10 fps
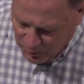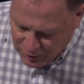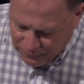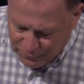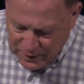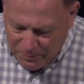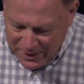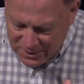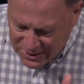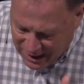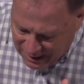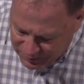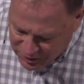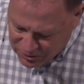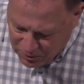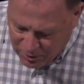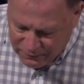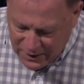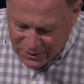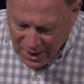the book of Philippians, I am
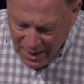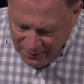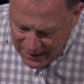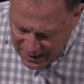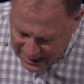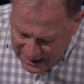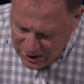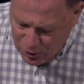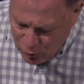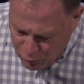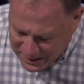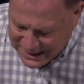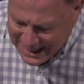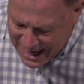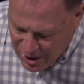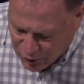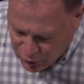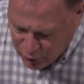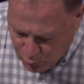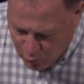sure of this, that he who began a
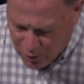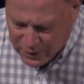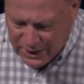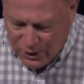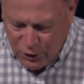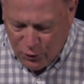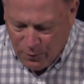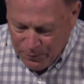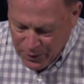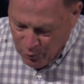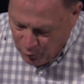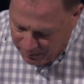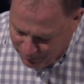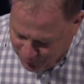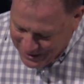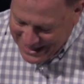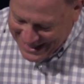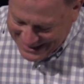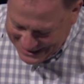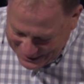good work in you will
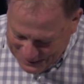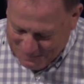bring it to